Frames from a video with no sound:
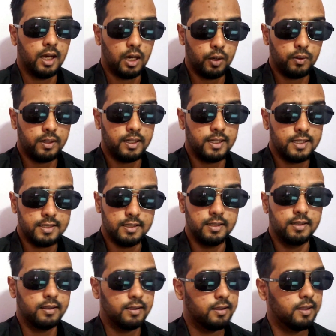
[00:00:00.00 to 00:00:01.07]
how is
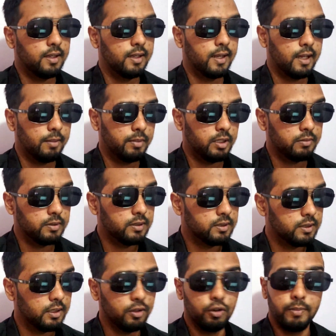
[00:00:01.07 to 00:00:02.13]
it that I'm able
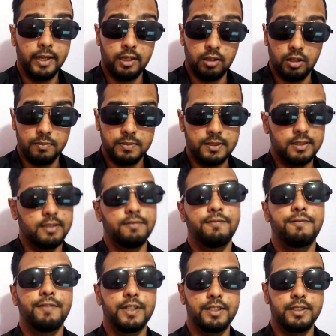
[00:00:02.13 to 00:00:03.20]
to grow my crops
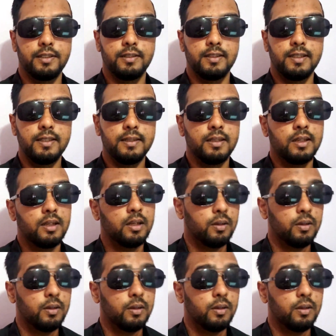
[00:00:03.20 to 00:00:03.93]
efficiently